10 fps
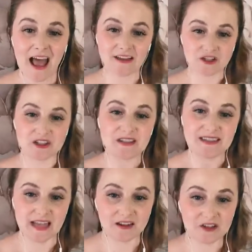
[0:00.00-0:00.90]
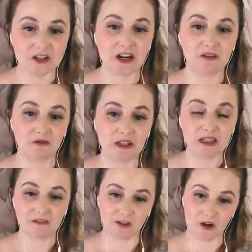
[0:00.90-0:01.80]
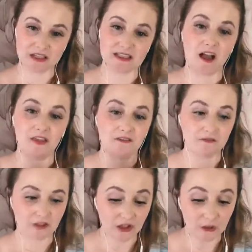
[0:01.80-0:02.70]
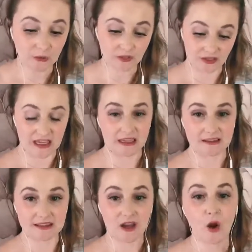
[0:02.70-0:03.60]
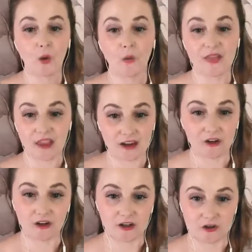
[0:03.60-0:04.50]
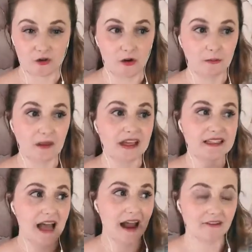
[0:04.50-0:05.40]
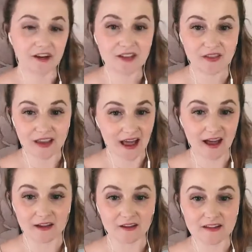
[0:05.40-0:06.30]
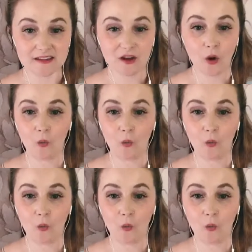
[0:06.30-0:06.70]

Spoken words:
and just center and really focus on the few things within your control, because everything else,